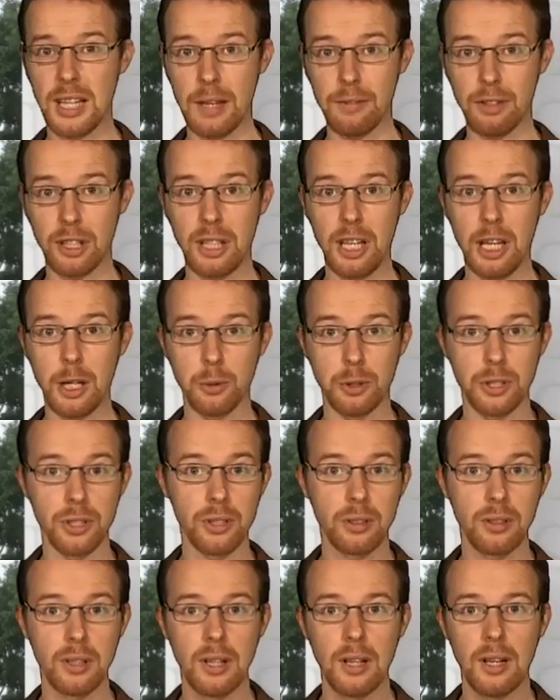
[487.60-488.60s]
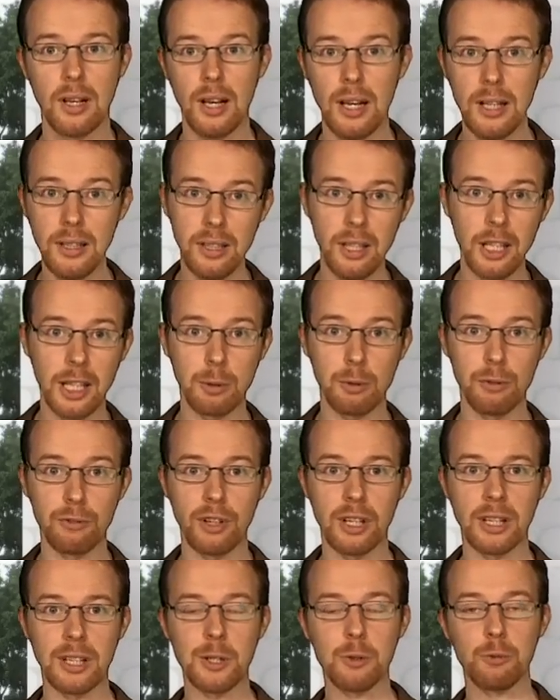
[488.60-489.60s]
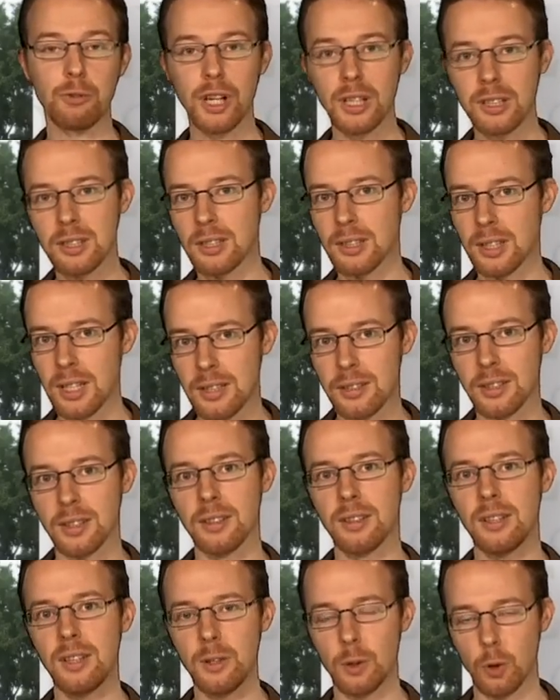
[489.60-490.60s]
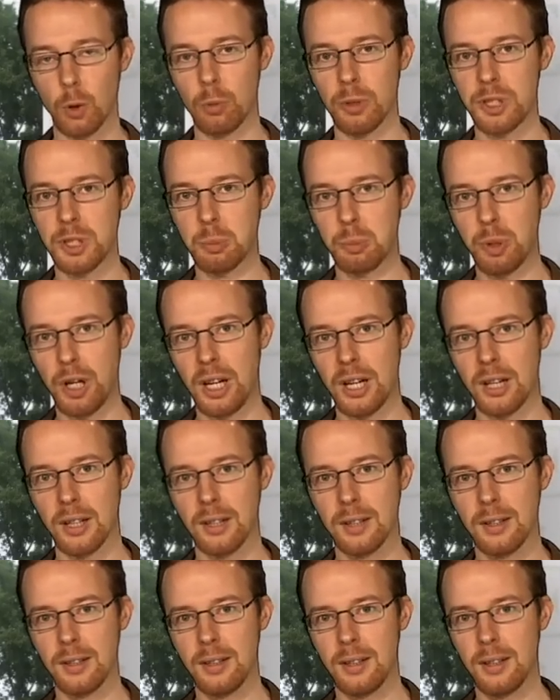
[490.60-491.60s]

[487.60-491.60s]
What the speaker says: Slavic language, and the lingua franca of yet another enormous empire.